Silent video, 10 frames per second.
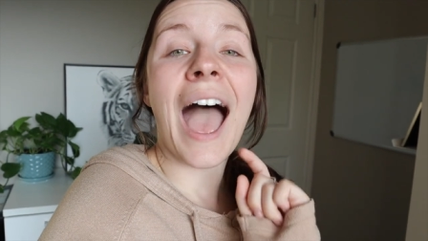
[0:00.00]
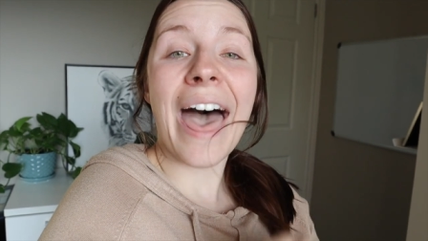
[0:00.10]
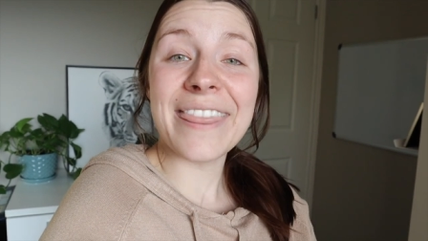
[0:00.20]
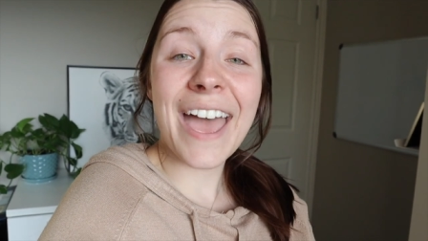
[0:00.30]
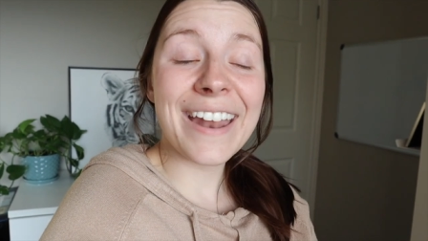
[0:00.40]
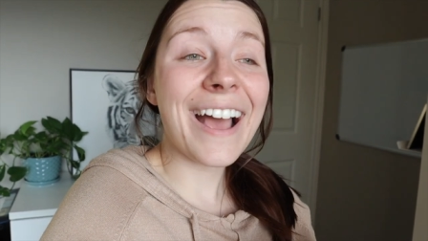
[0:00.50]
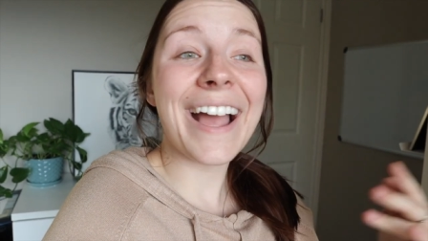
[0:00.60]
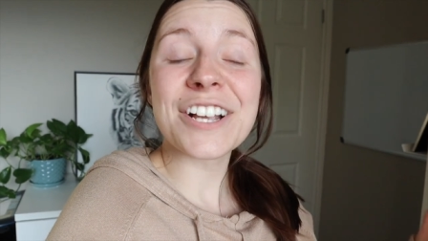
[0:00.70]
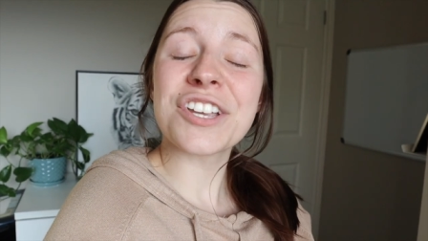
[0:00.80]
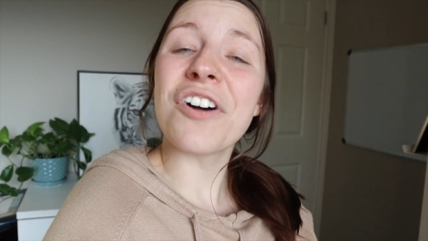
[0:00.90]
And then I
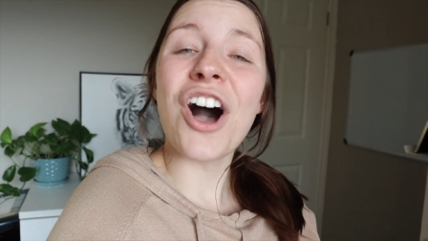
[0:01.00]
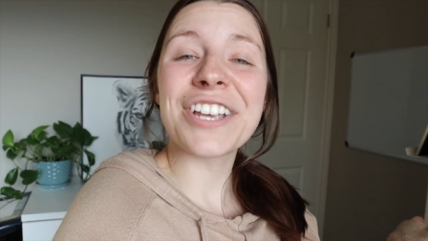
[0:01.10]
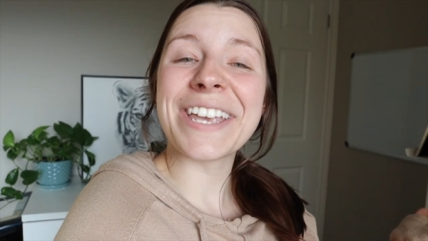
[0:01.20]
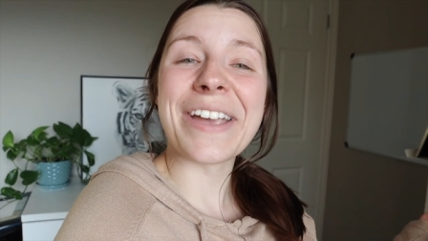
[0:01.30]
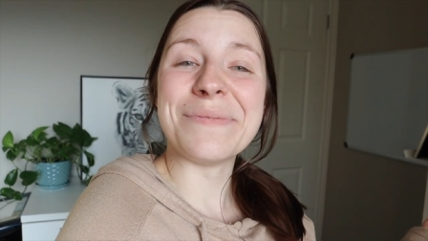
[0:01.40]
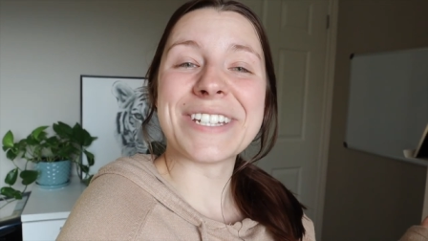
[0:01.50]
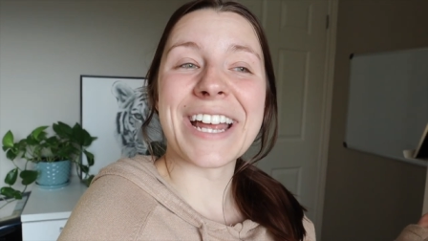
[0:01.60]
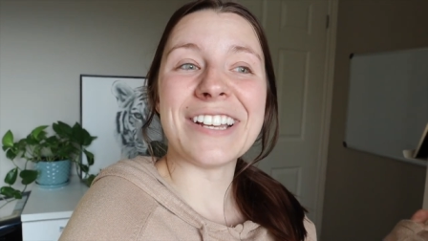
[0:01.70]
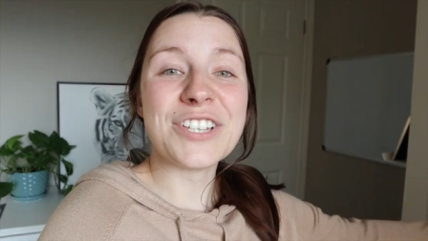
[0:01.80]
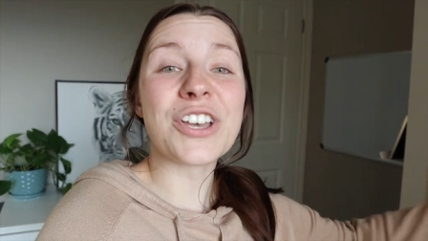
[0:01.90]
actually have a hockey game
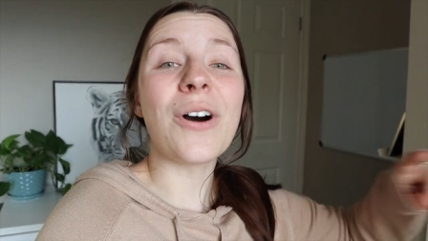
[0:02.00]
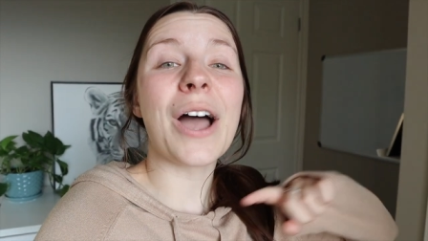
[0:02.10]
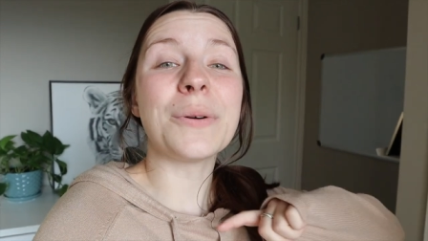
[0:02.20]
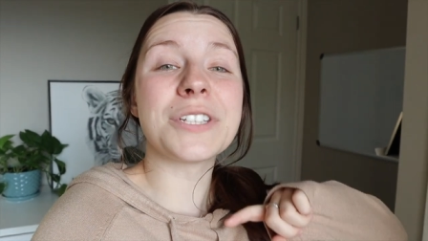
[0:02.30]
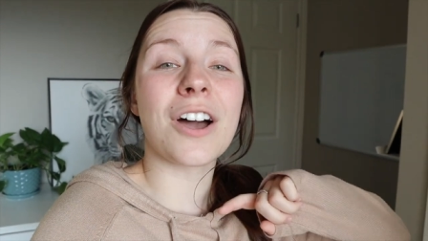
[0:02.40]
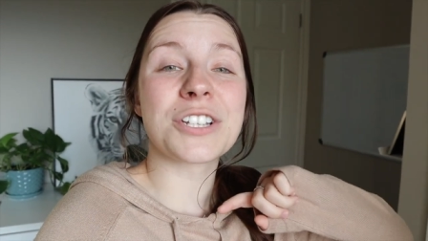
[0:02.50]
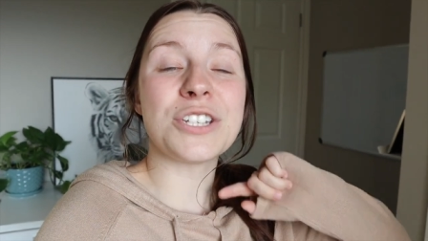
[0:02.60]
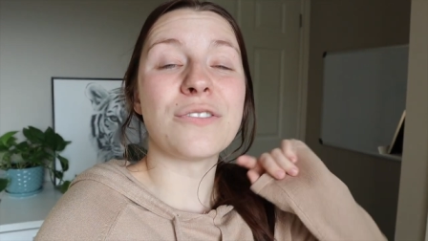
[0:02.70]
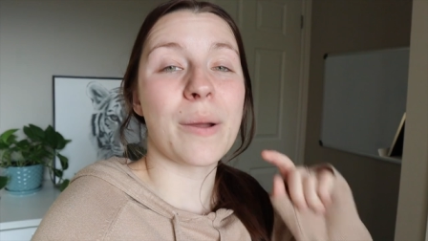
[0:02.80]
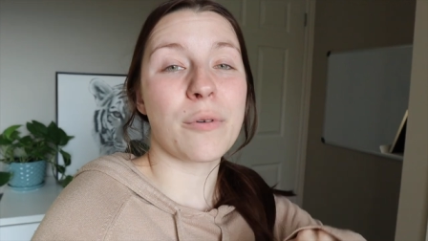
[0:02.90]
tonight, so I will talk to
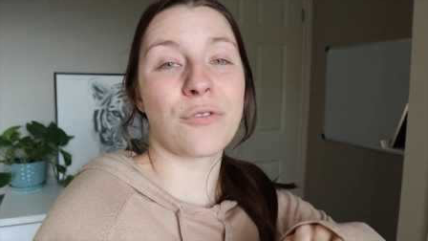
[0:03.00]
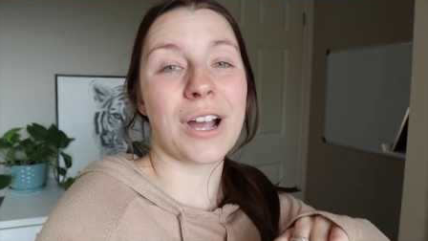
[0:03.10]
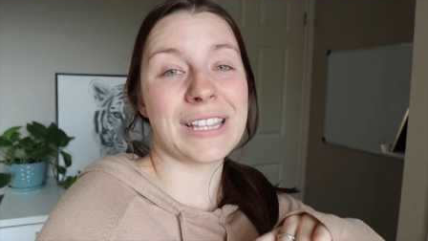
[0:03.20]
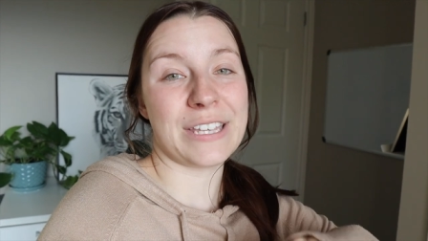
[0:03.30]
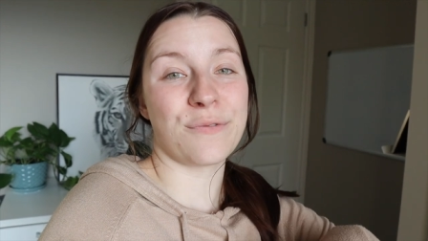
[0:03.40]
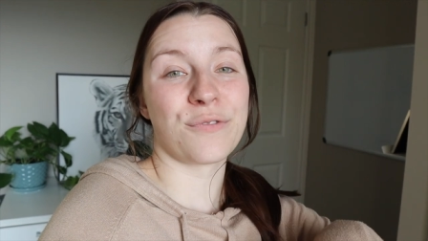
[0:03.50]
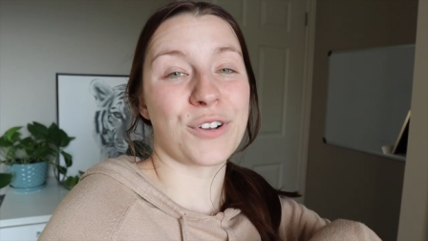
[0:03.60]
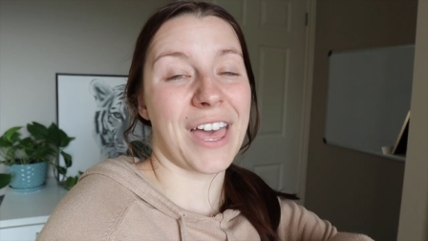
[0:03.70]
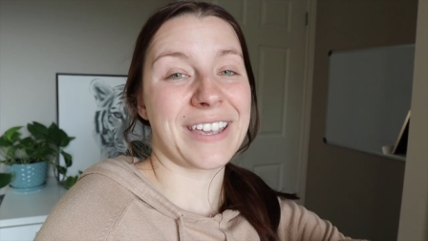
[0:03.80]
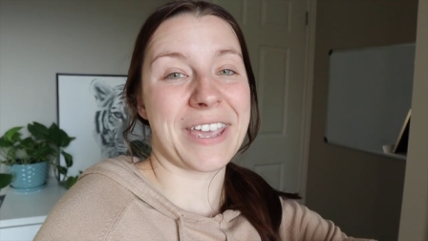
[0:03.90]
you right before I leave for
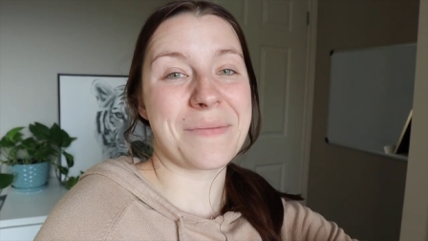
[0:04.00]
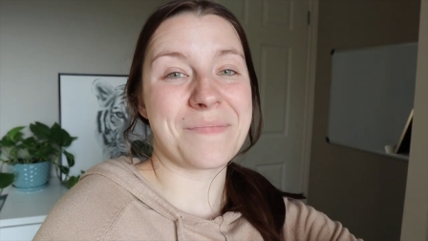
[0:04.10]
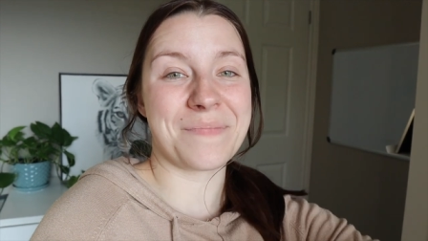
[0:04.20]
that game.